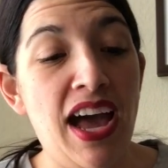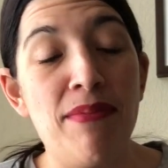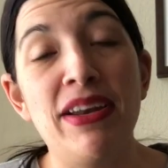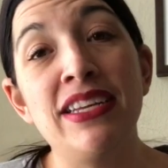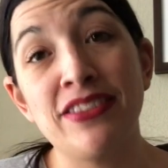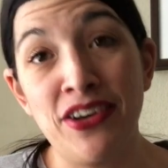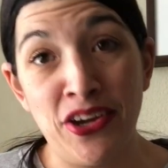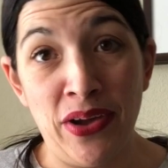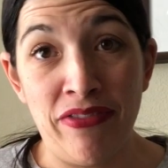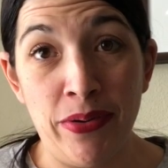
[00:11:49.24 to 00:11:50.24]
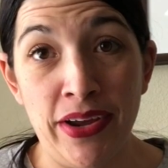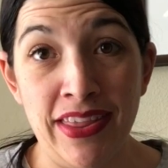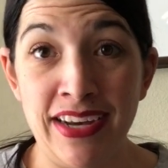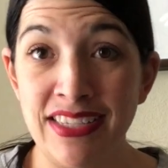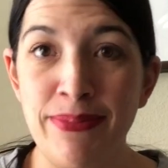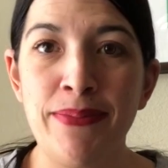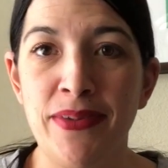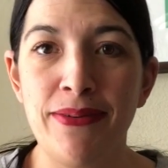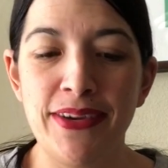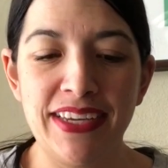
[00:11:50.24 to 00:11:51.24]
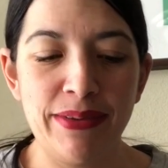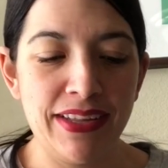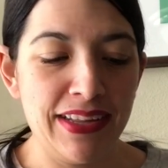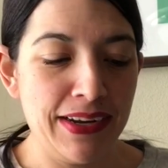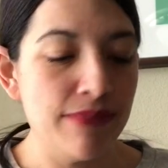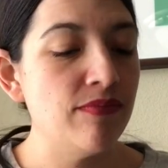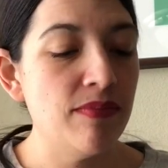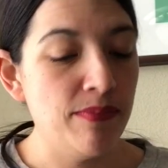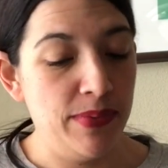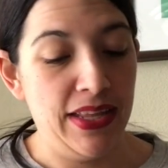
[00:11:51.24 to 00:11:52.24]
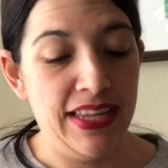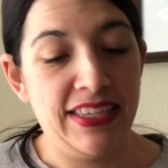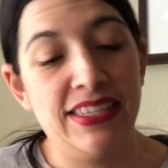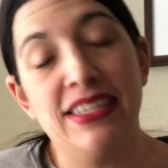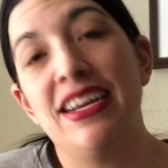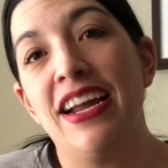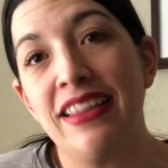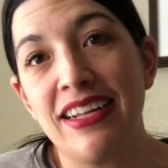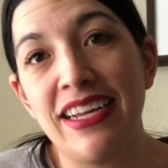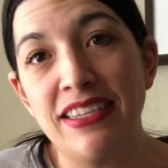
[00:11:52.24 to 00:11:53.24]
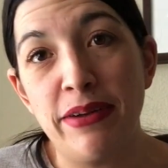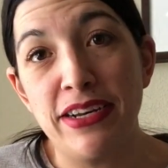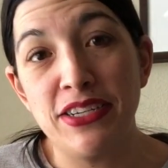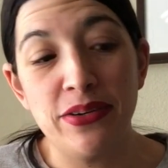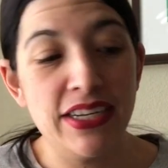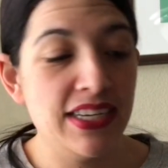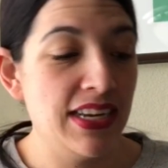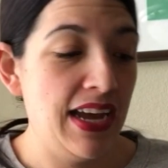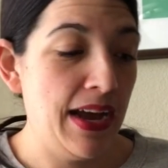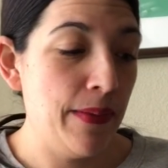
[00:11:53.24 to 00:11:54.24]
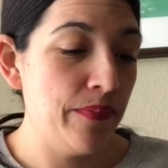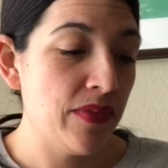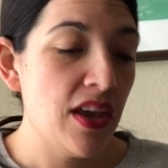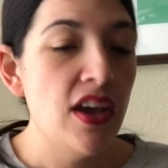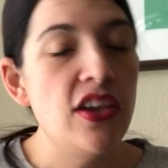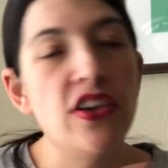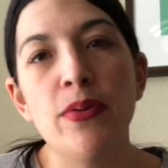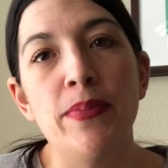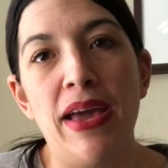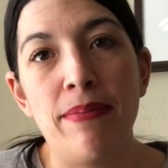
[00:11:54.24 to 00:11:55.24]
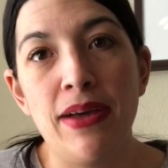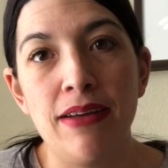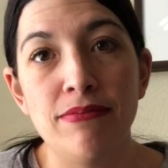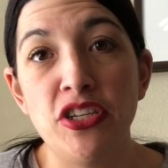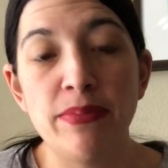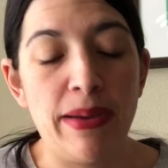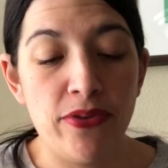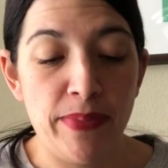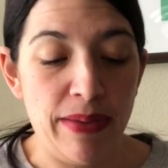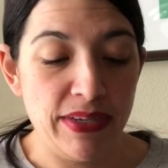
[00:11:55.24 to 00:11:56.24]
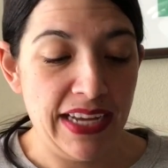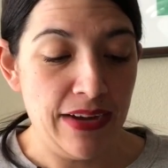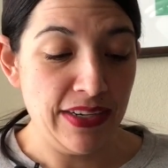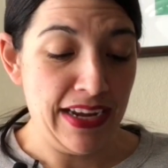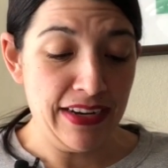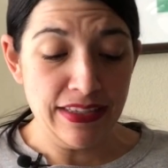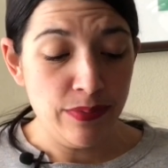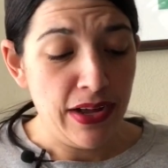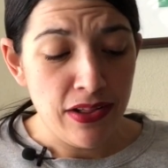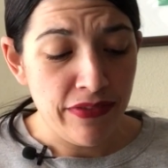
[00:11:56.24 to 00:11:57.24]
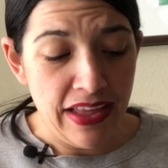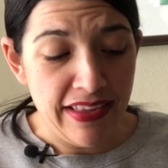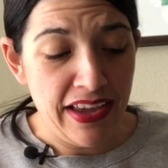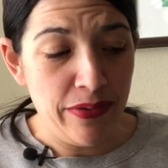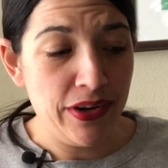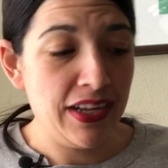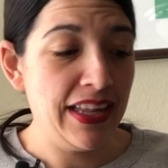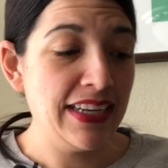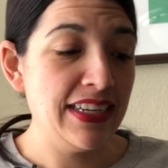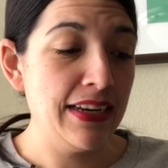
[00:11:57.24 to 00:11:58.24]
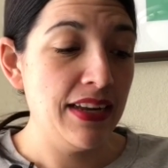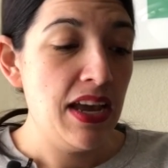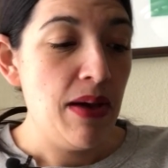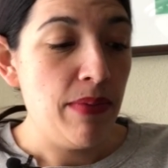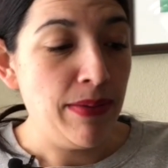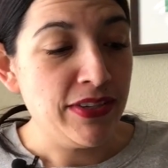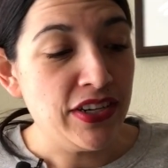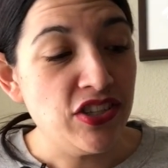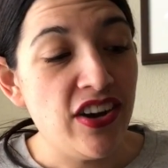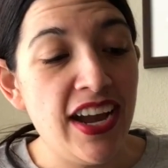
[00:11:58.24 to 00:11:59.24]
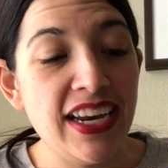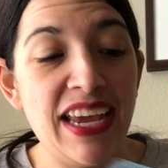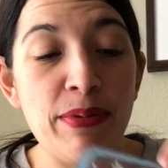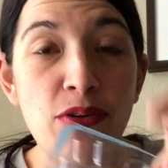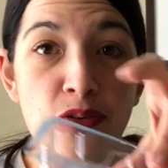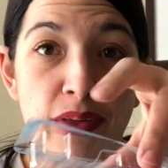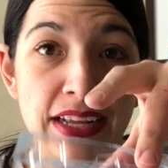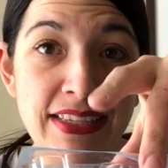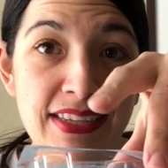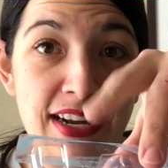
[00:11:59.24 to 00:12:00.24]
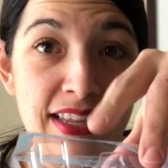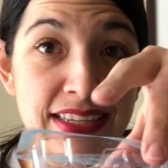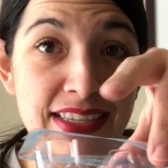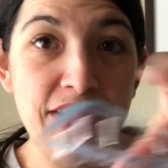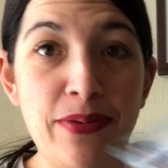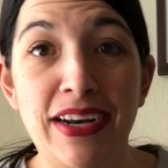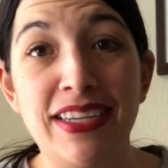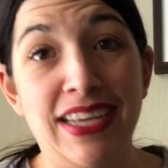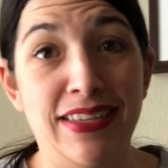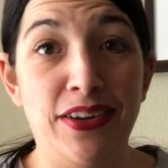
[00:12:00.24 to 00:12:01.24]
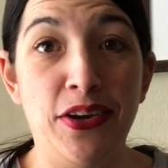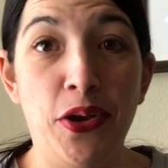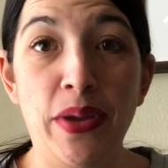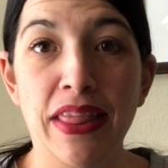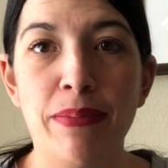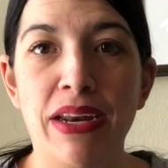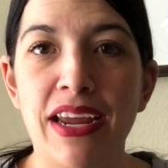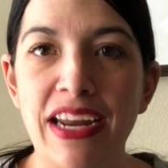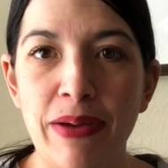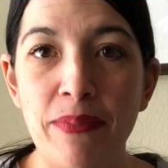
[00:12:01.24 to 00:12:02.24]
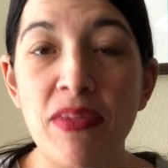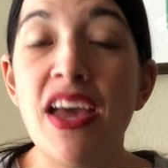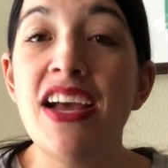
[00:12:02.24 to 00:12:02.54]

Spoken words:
It is going to go everywhere. That is the problem with working with glitter, but that's kind of the cleanest way to do it. You can put newspaper or paper towel down as well if that's how you want to collect it, but I'm just going to try and keep it all inside this one, because that's going to go in the bin anyway.